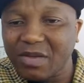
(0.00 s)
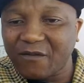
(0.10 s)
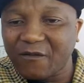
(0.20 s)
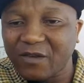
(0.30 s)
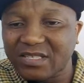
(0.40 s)

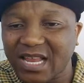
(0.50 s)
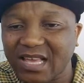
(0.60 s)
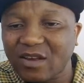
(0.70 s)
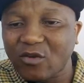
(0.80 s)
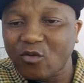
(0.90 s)
If it's
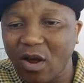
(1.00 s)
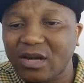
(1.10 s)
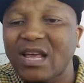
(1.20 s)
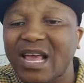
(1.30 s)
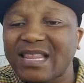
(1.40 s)
less than
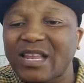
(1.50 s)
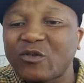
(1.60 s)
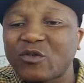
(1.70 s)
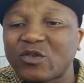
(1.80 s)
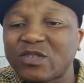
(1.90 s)
1, and
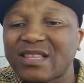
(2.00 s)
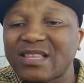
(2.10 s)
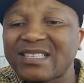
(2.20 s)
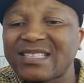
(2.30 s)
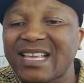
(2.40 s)
then you say this
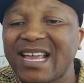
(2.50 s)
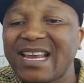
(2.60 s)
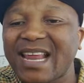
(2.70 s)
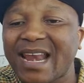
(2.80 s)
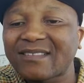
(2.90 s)
is
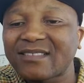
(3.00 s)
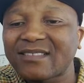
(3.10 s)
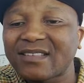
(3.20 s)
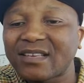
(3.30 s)
inelastic.